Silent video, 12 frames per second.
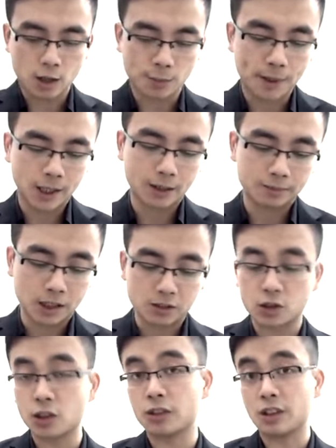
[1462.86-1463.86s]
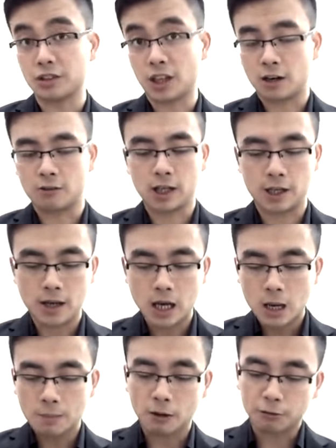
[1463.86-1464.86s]
you pick up this two discount rate,
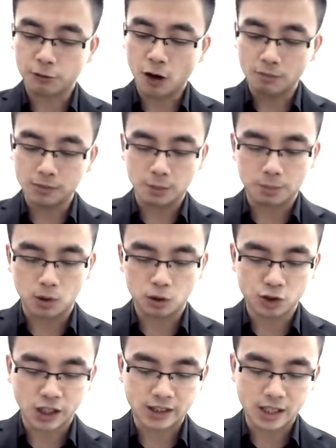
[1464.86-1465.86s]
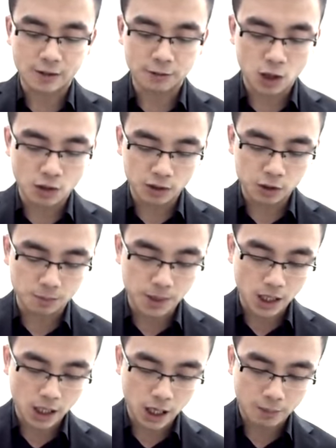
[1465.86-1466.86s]
but from the project, if you were to
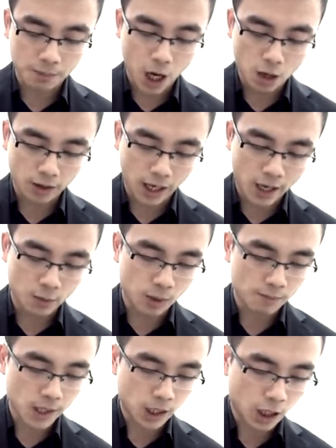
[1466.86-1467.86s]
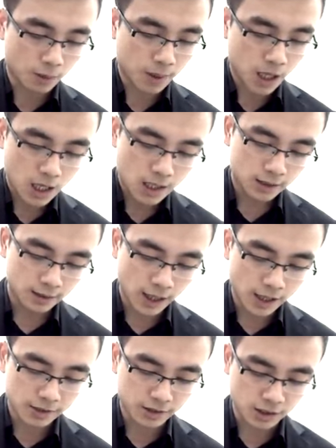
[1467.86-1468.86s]
pick up, okay, we pick up
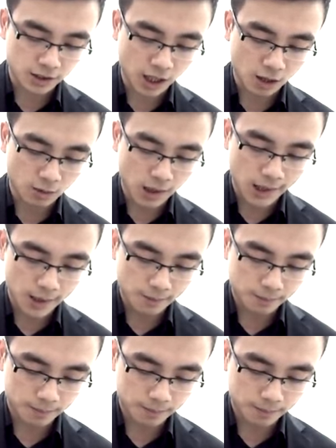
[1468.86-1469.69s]
this discount rate